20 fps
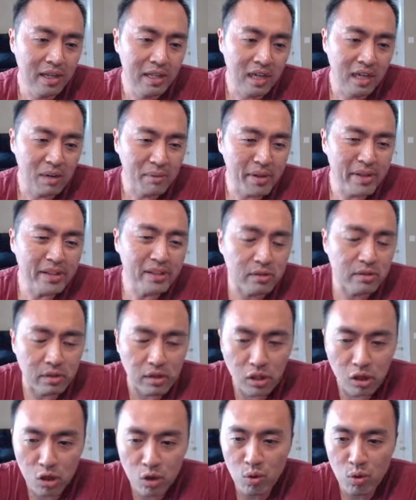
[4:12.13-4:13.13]
I mean, it's
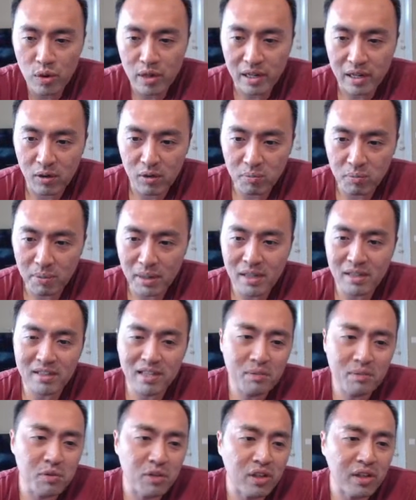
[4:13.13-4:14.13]
slow, and by the
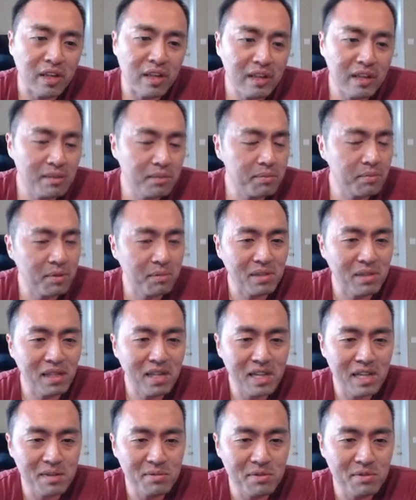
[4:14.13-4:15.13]
time you get it,
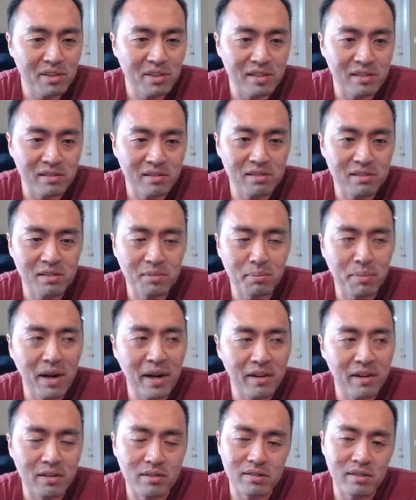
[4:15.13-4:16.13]
sometimes the
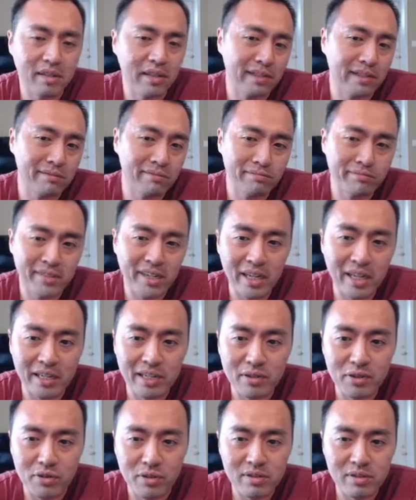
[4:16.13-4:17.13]
buyer's like not
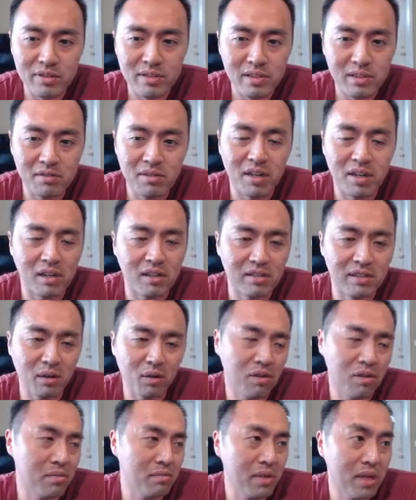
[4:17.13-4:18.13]
interested, right? Because
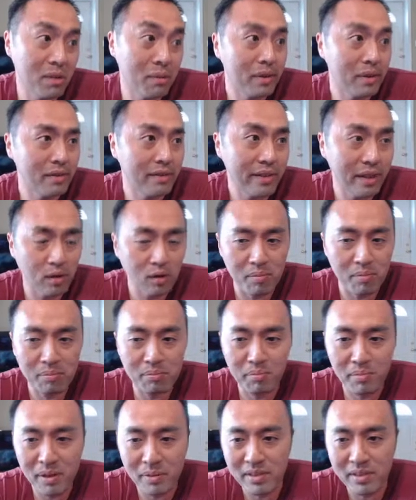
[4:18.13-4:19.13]

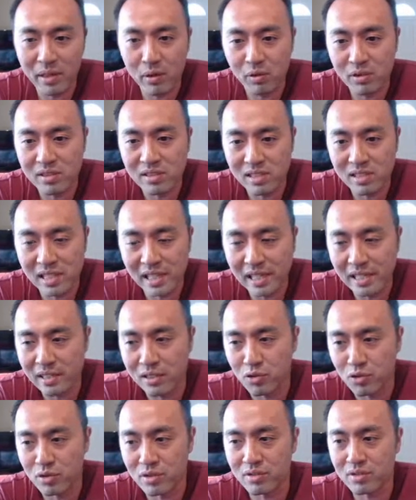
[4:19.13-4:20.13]
they were slightly
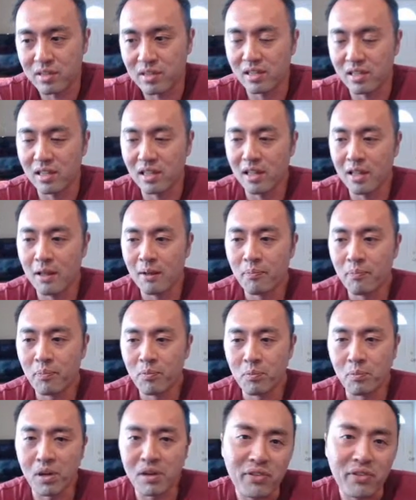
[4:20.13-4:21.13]
interested,
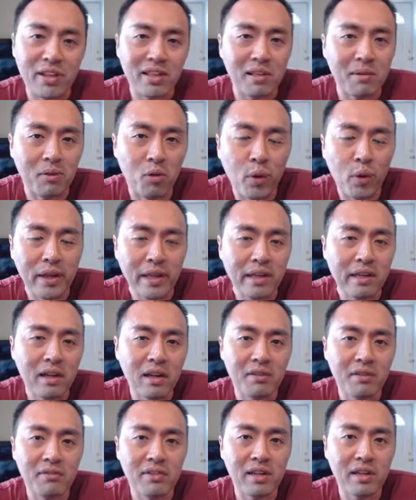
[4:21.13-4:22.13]
but if you get them quick
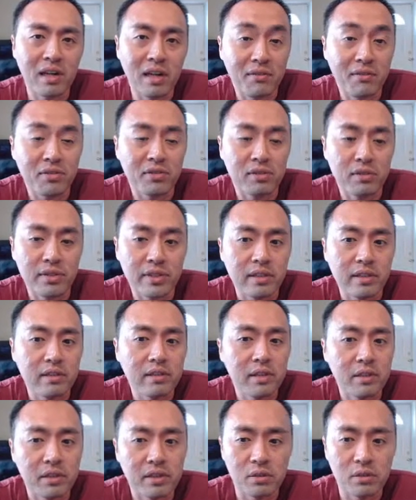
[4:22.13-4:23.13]
enough, then obviously
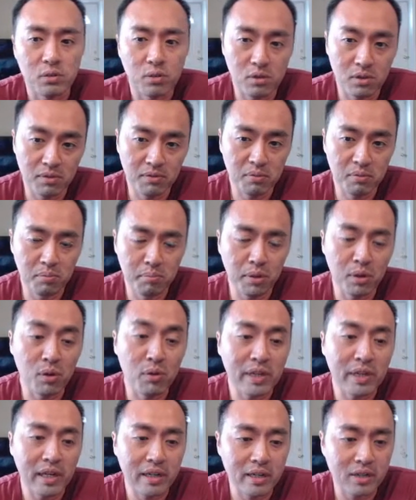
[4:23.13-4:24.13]
then you can sort of
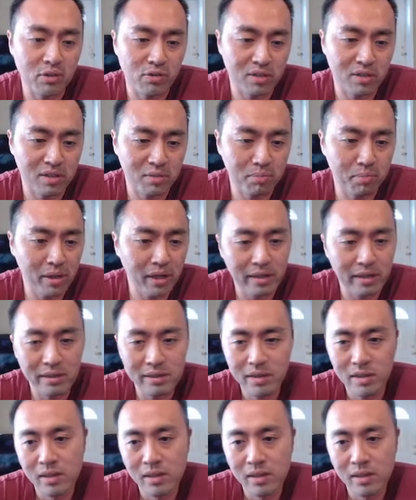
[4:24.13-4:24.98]
build that interest. But